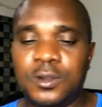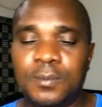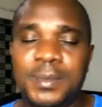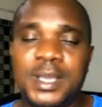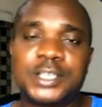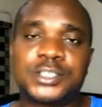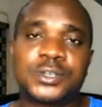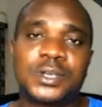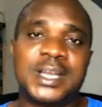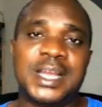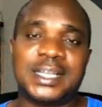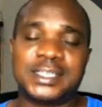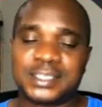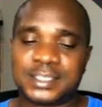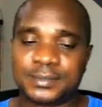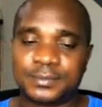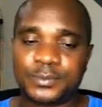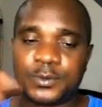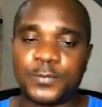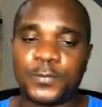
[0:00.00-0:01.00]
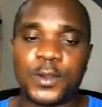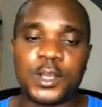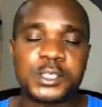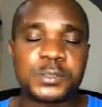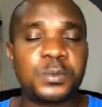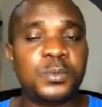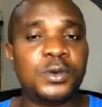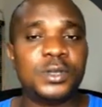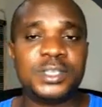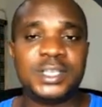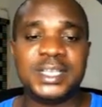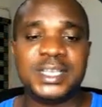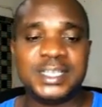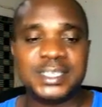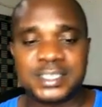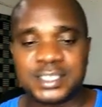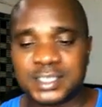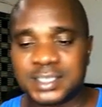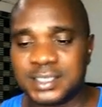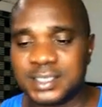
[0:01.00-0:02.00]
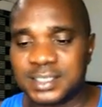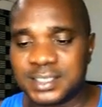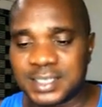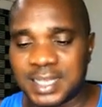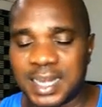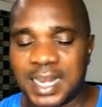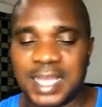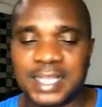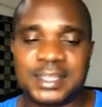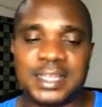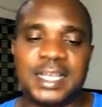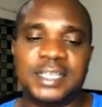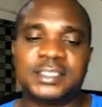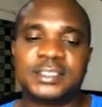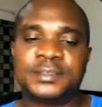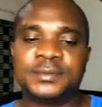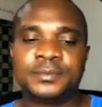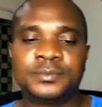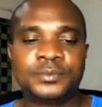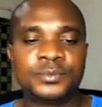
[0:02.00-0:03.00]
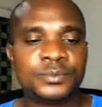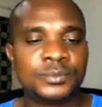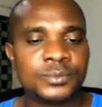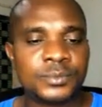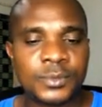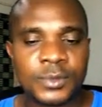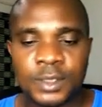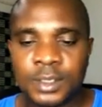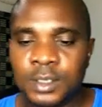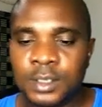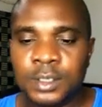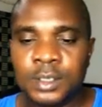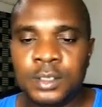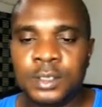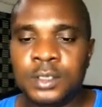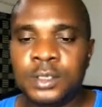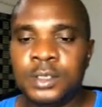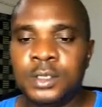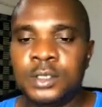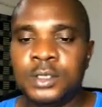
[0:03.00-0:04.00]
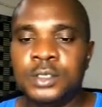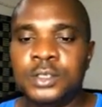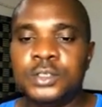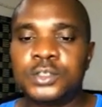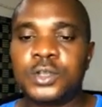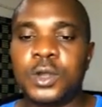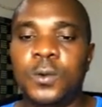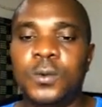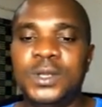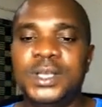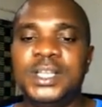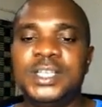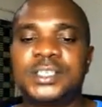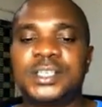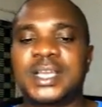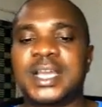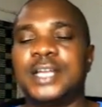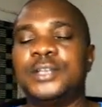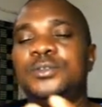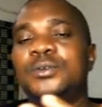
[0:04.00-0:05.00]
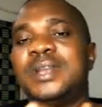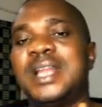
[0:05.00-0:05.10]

make sure that voice mode is selected. So with this, you can do